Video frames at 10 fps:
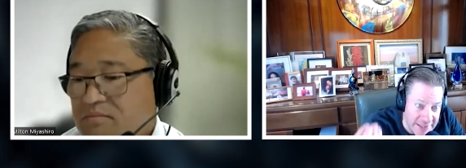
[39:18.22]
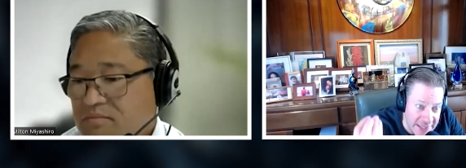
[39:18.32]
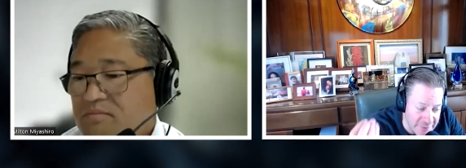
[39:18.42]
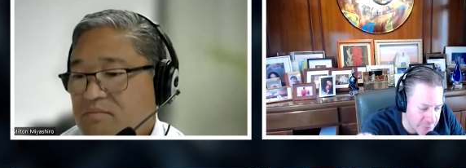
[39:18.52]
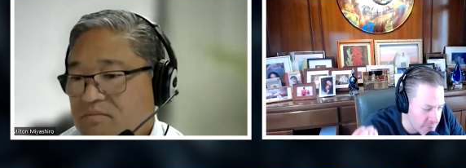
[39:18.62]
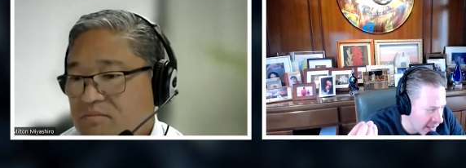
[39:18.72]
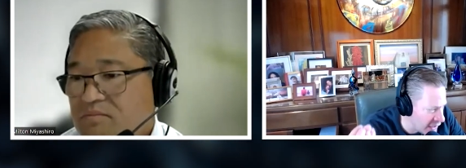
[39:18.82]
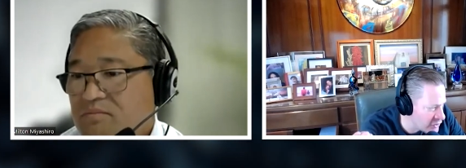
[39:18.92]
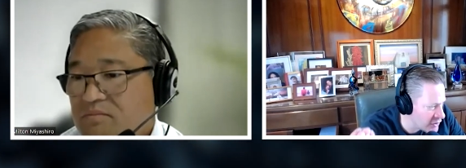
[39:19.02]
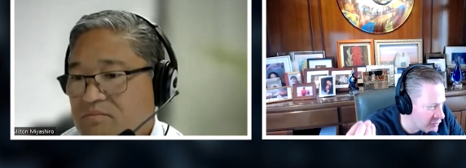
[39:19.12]
Speaker 1: the
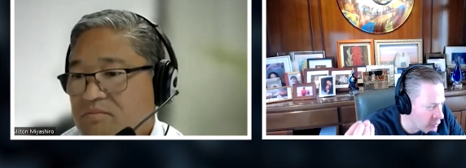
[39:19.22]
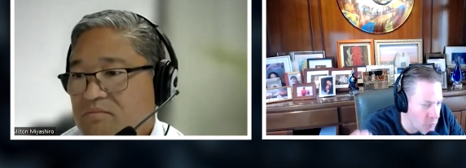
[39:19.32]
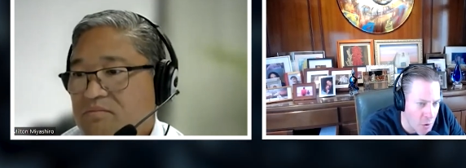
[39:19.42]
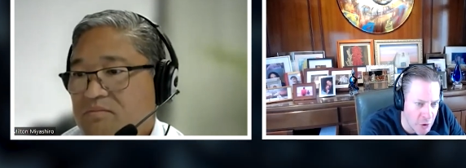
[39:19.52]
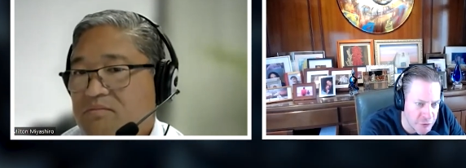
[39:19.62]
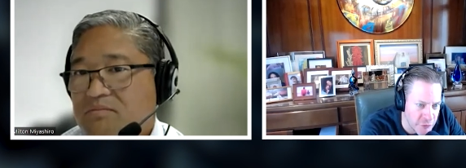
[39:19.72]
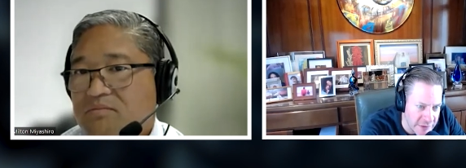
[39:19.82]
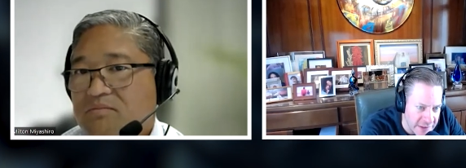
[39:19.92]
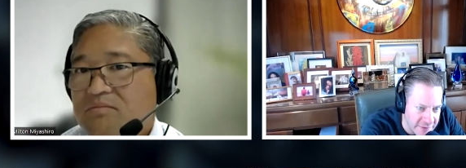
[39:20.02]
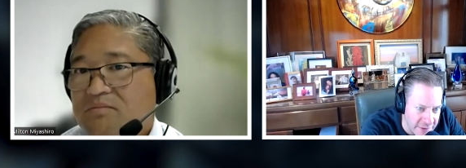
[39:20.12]
information to Wall
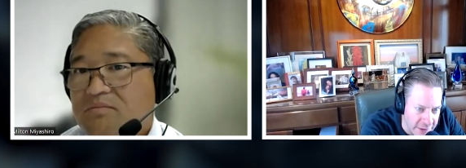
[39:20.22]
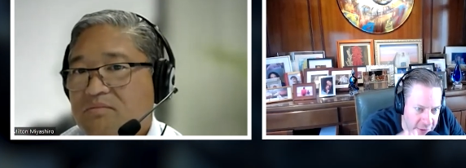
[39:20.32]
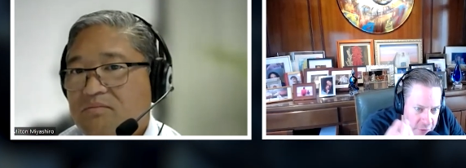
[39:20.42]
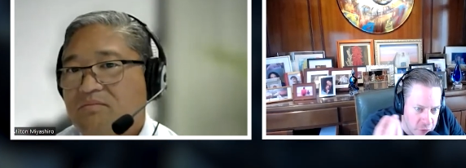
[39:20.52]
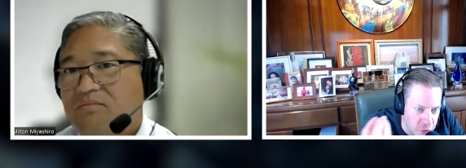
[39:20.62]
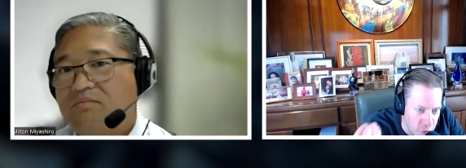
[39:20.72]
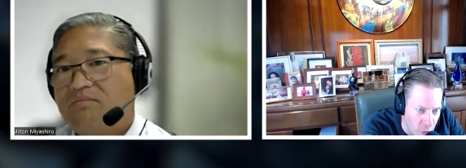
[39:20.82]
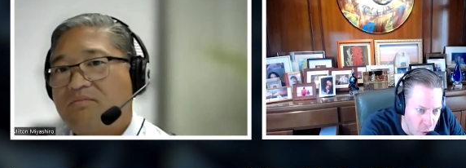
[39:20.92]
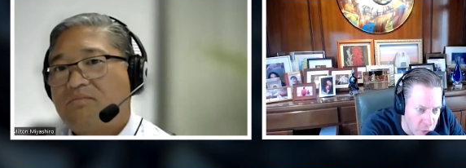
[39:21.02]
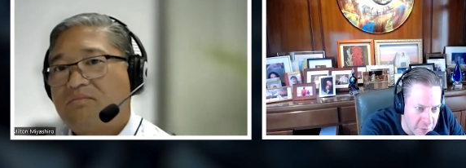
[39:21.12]
Street that's going to
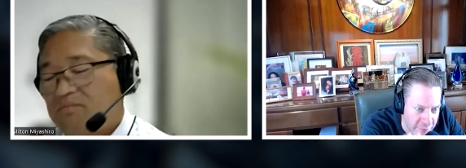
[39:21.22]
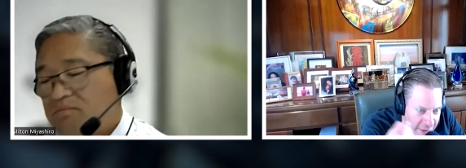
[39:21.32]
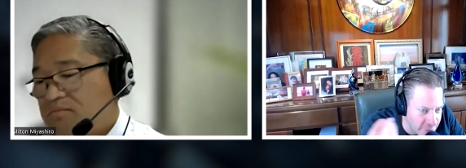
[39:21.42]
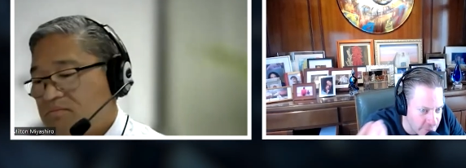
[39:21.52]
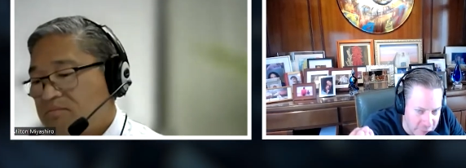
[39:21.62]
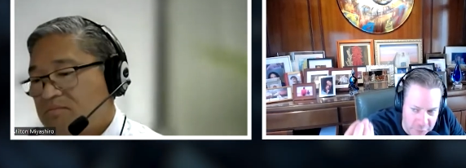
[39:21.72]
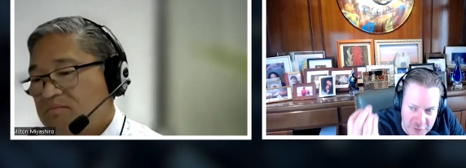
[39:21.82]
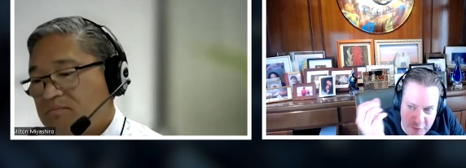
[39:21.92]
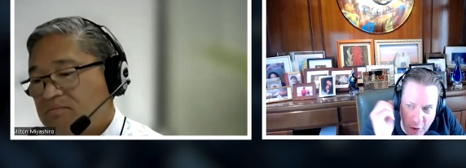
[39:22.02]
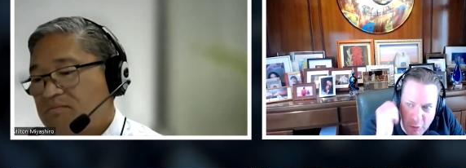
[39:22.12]
control investments,
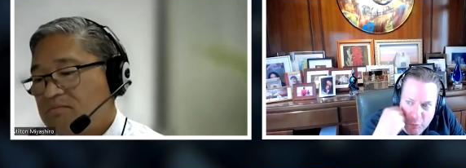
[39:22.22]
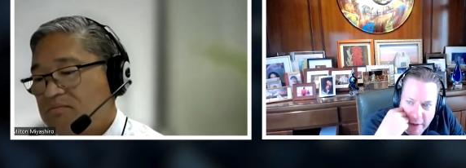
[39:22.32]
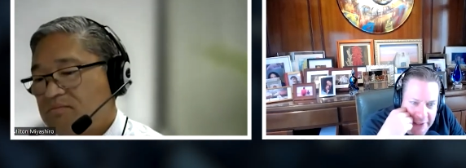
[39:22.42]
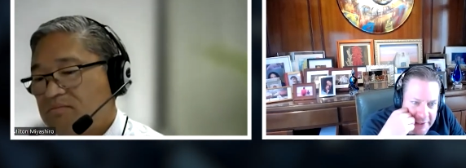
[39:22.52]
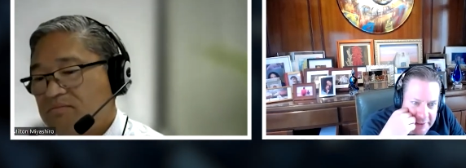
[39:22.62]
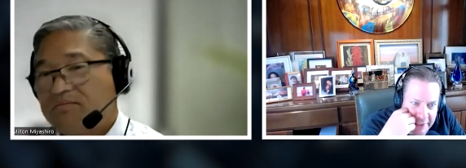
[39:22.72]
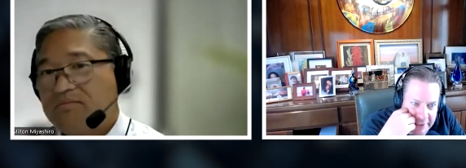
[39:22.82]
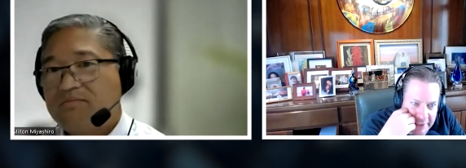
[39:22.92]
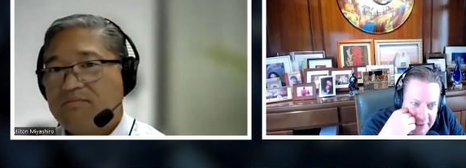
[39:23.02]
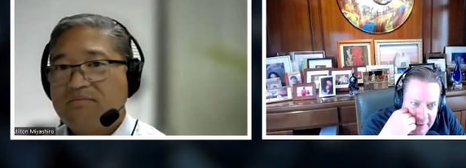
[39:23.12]
which is all
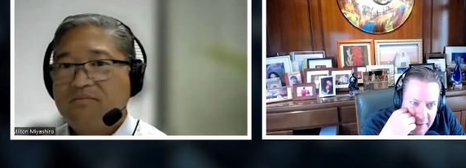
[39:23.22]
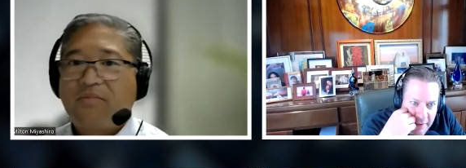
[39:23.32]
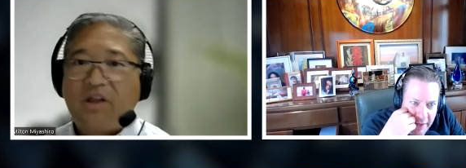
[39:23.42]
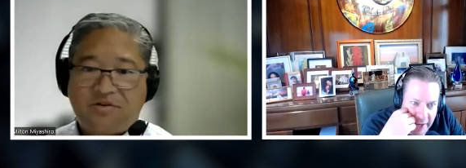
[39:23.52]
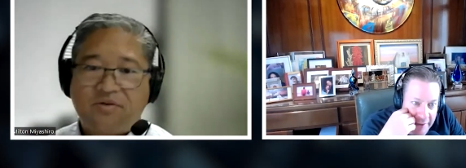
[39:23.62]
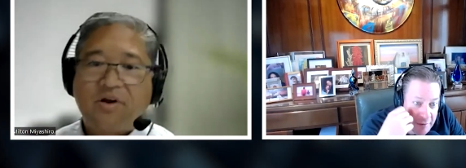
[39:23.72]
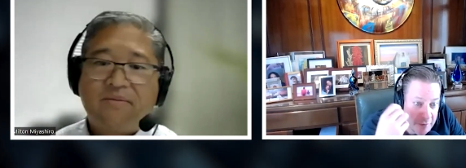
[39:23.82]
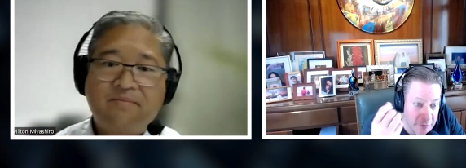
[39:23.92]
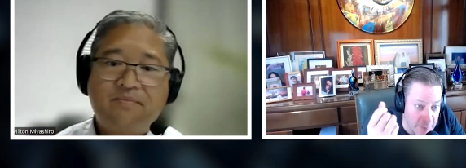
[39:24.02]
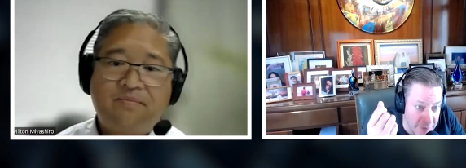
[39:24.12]
regulated that's right. and
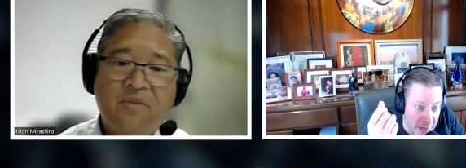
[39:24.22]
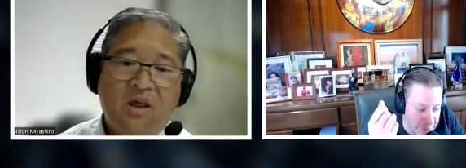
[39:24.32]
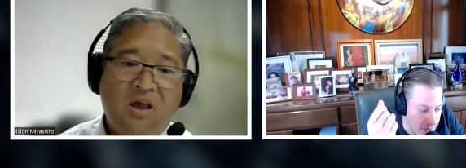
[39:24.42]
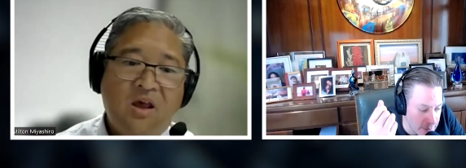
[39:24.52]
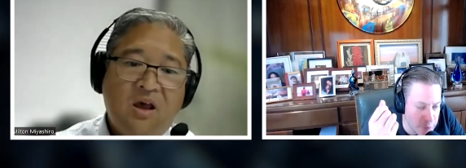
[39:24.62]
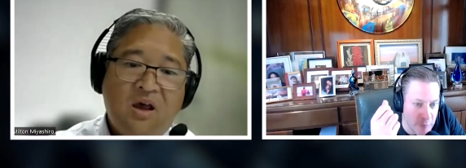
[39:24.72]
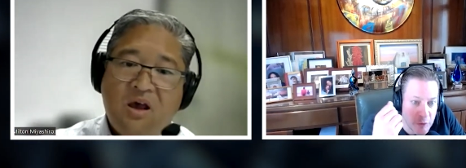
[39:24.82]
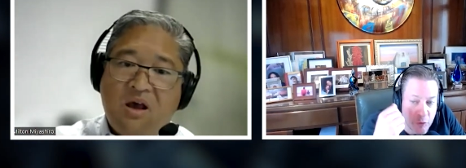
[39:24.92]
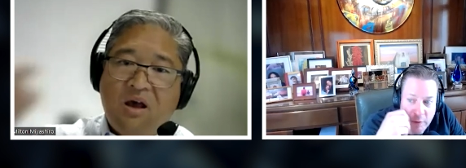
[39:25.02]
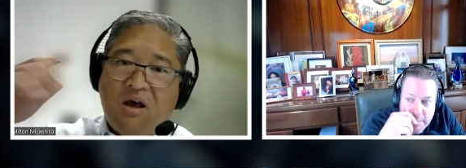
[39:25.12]
sometimes comes
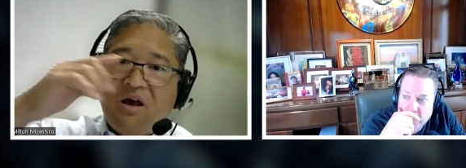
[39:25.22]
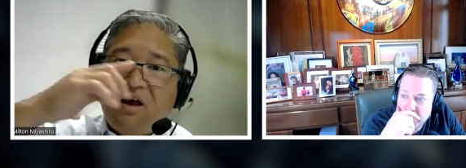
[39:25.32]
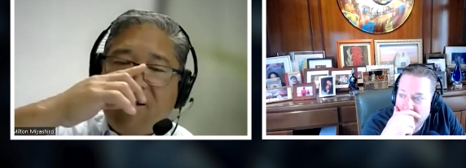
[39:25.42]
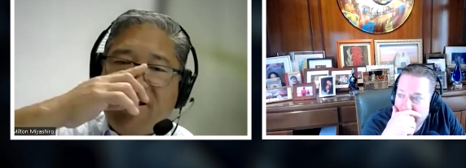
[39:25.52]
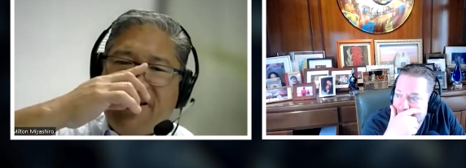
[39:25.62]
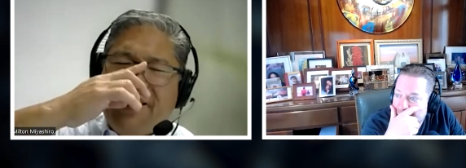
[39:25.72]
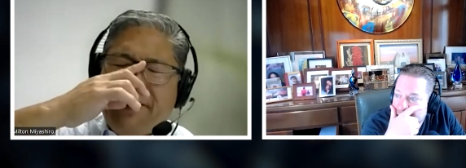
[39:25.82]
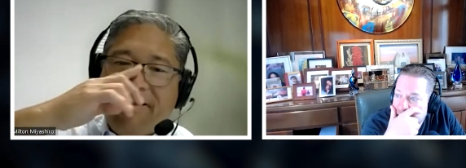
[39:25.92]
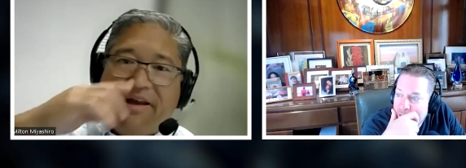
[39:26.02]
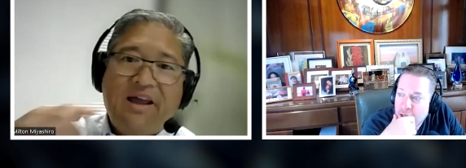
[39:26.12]
with criminal
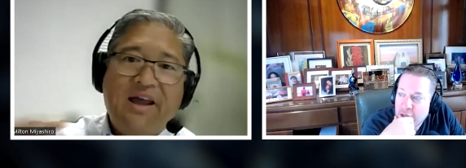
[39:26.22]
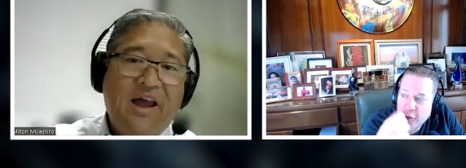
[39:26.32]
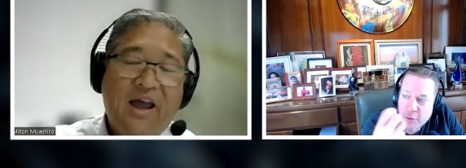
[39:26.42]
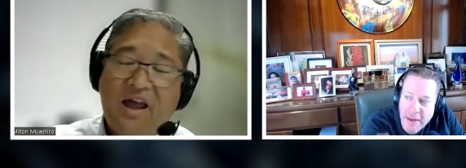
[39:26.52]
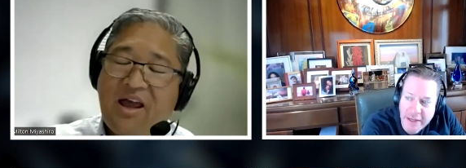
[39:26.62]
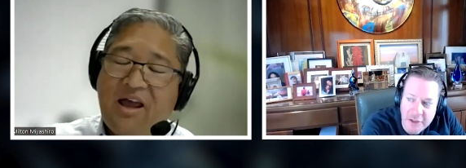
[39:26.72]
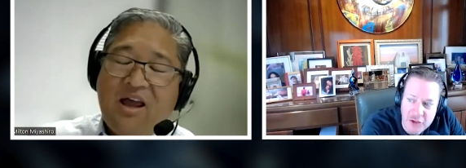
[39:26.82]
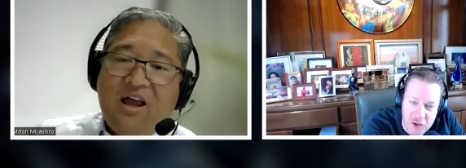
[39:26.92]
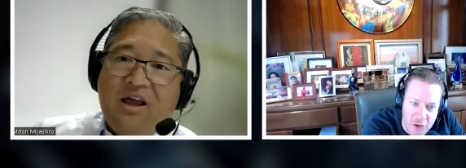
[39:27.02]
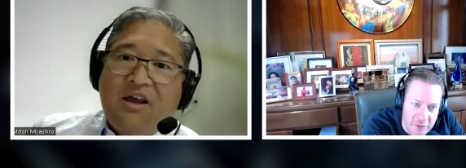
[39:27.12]
penalties, you're
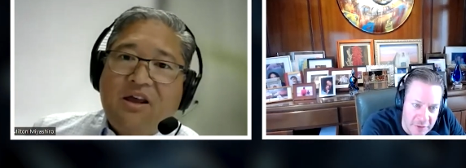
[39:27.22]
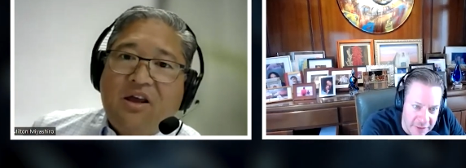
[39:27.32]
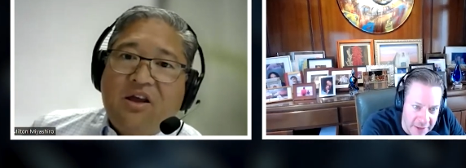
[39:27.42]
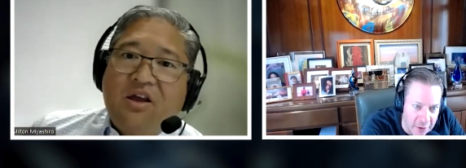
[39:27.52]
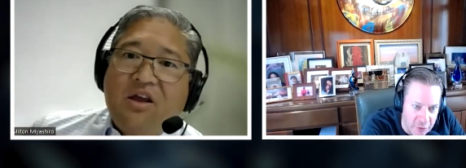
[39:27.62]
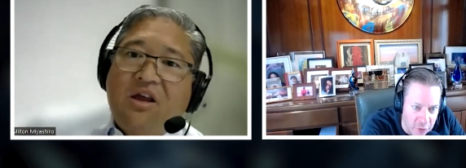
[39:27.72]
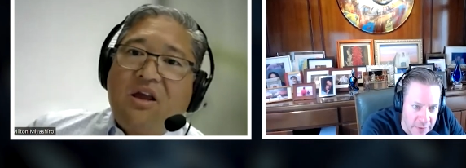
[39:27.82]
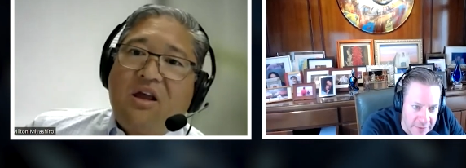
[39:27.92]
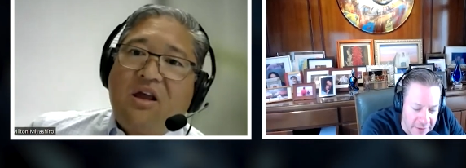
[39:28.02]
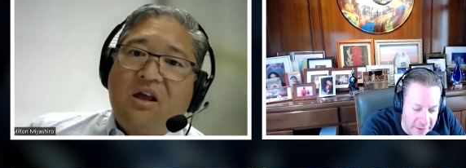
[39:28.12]
making sure that they're
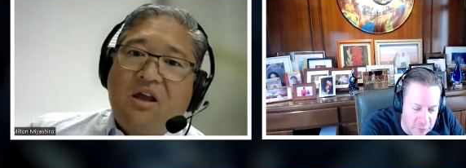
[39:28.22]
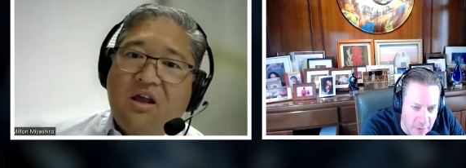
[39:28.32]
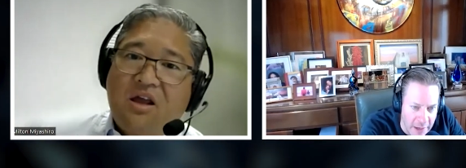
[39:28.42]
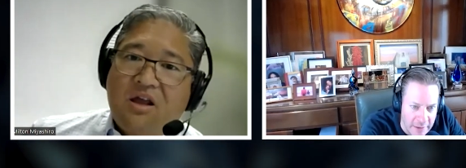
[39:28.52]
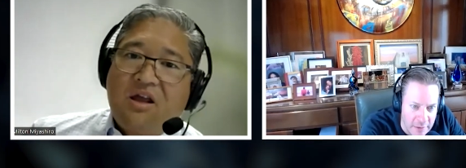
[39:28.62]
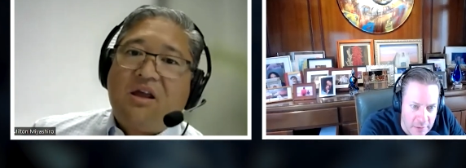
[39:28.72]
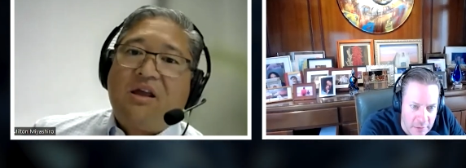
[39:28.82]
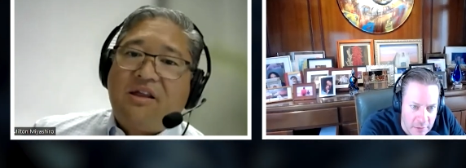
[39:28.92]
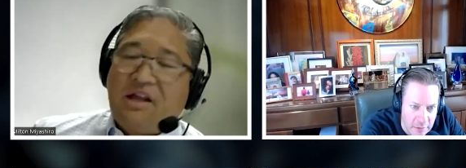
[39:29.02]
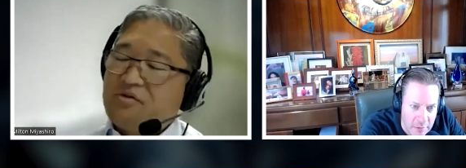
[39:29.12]
doing things right.
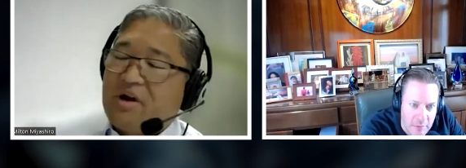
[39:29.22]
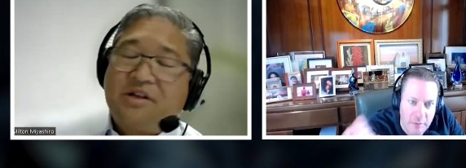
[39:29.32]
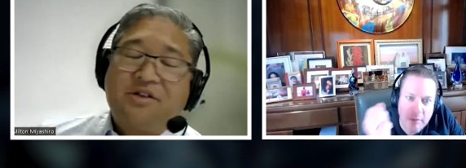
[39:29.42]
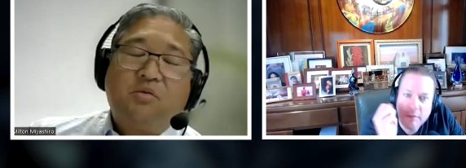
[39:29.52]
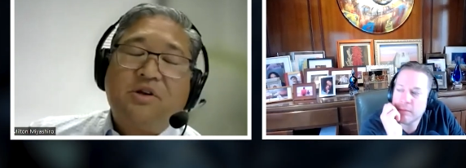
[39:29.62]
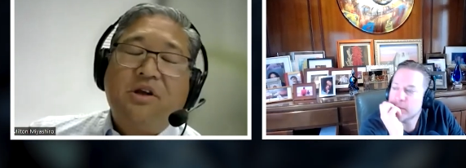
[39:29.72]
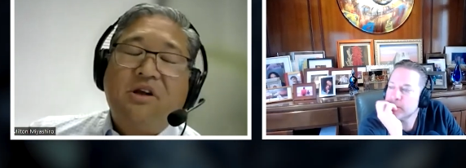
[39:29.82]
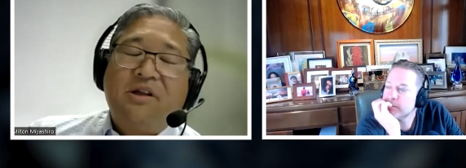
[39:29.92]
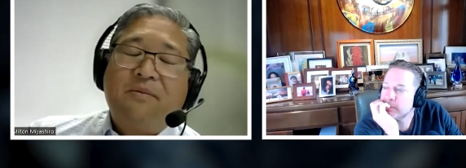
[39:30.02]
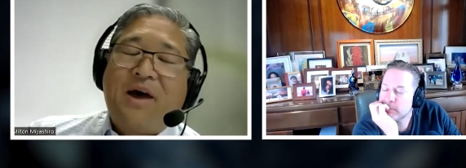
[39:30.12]
Speaker 2: That's right. Because when in,